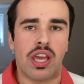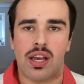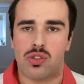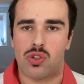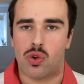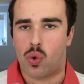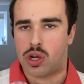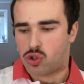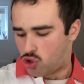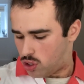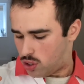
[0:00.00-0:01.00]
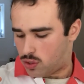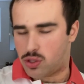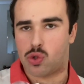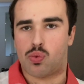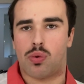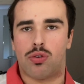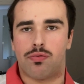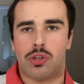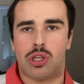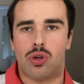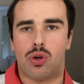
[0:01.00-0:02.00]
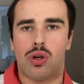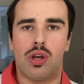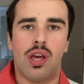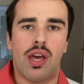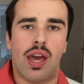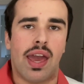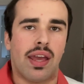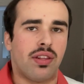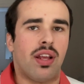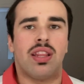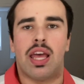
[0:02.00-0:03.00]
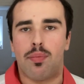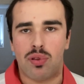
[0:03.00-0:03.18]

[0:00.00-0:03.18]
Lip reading: Asks a Question, this one over here, and Lamp